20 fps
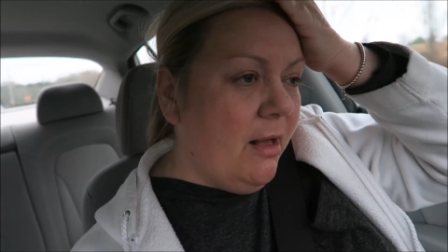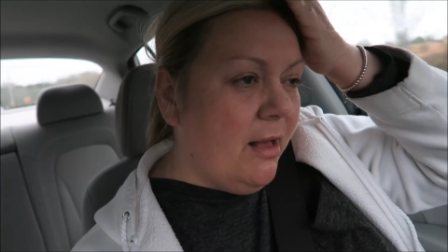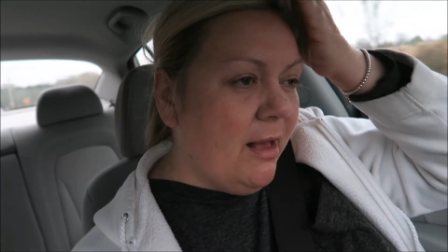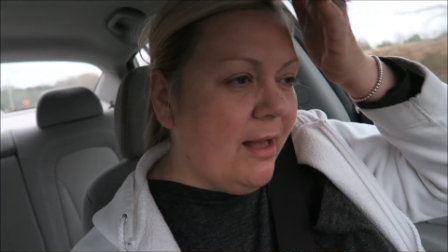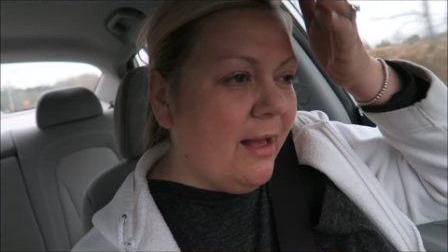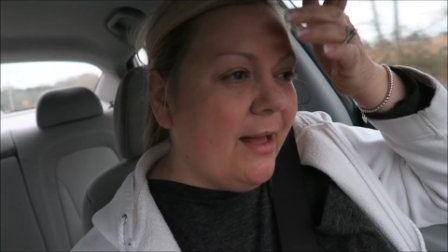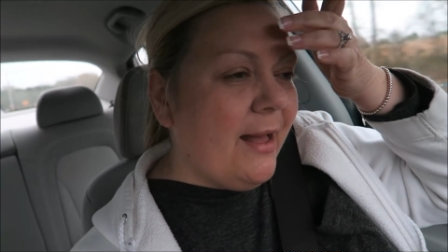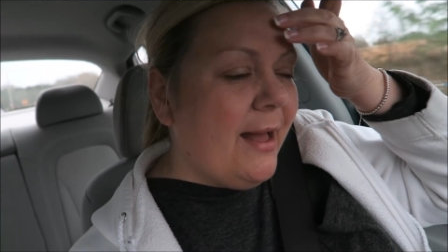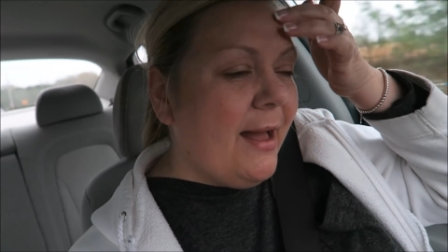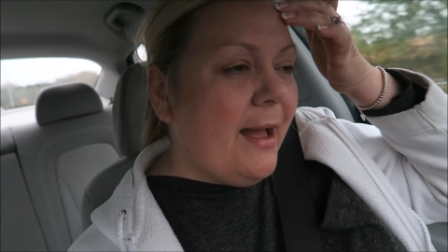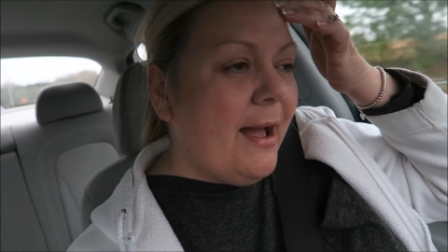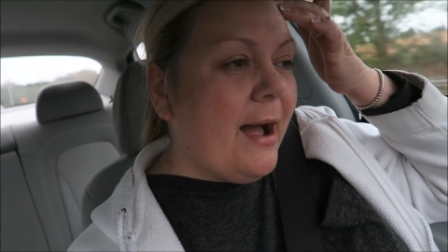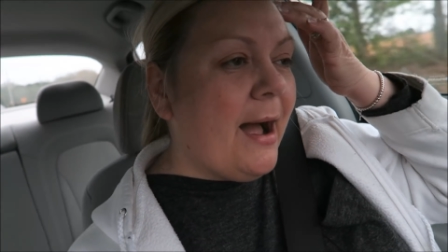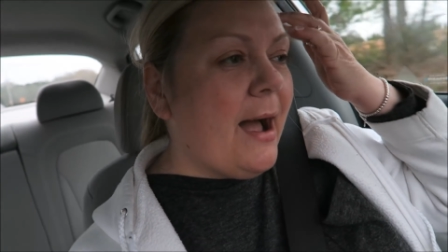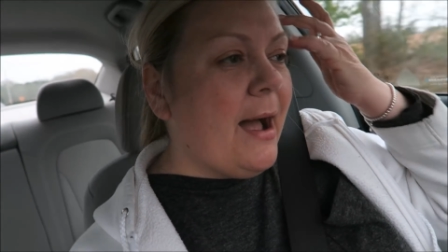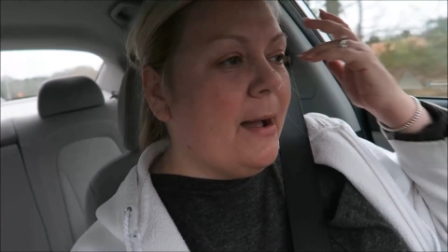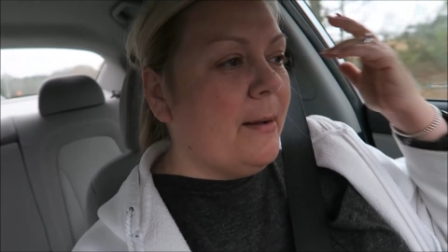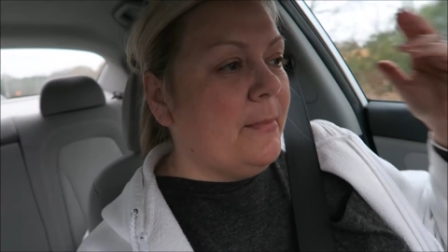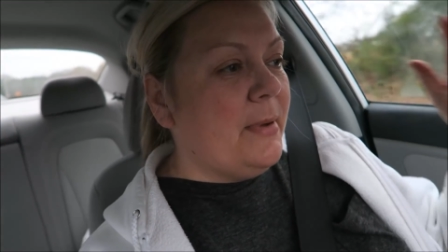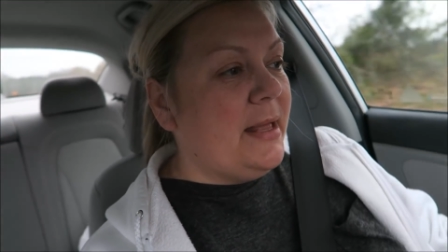
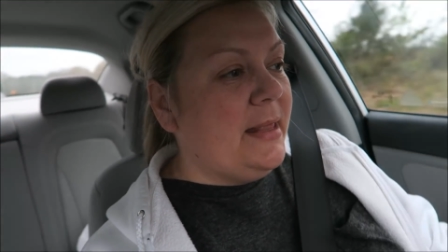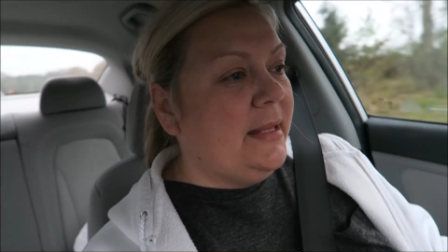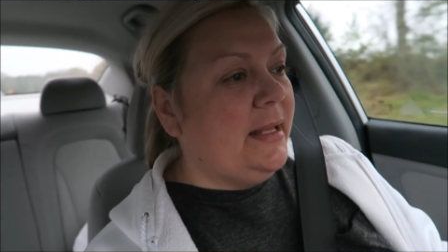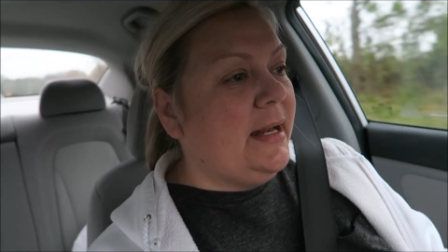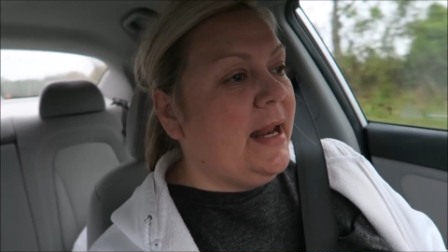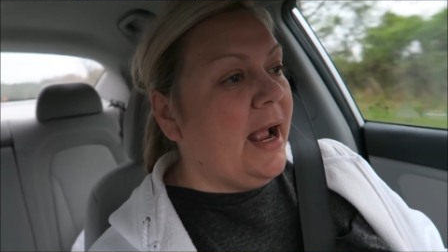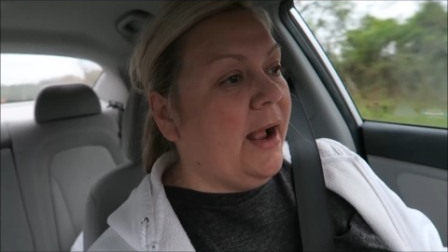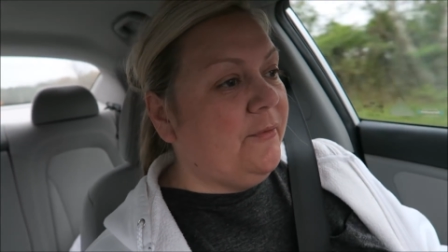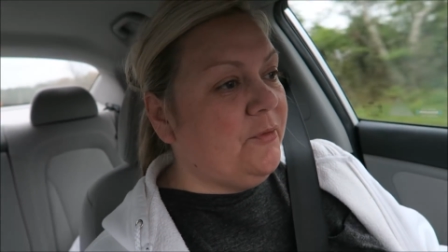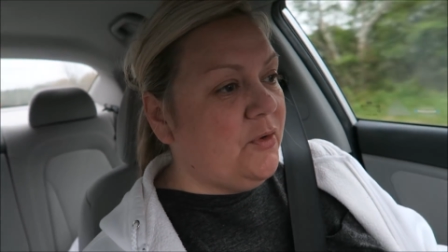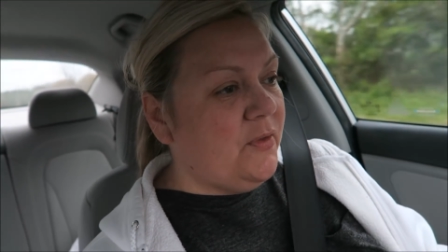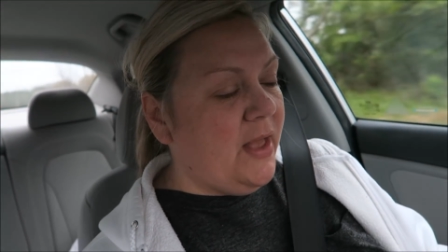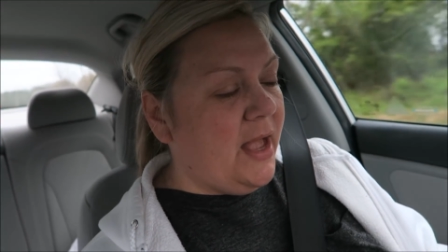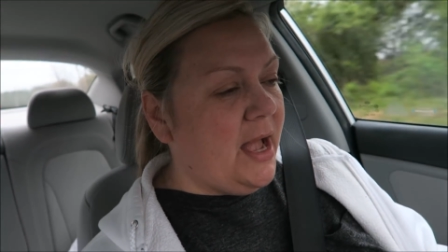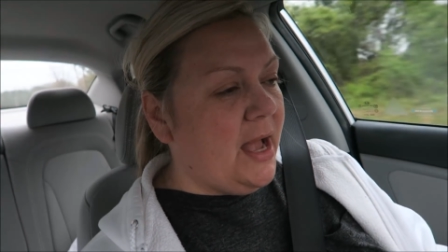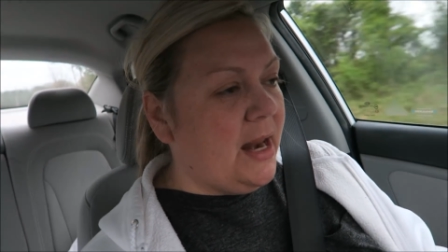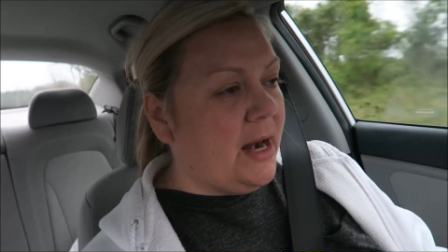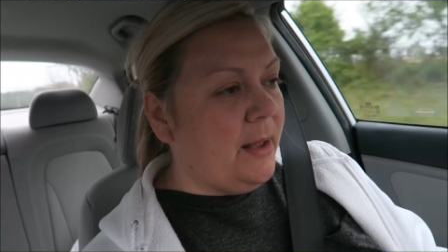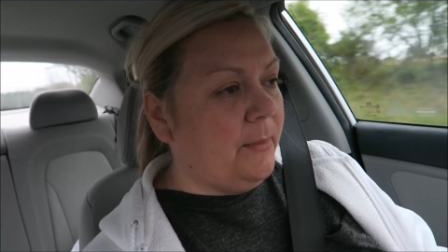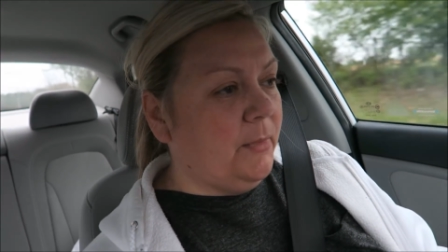um, and then after that,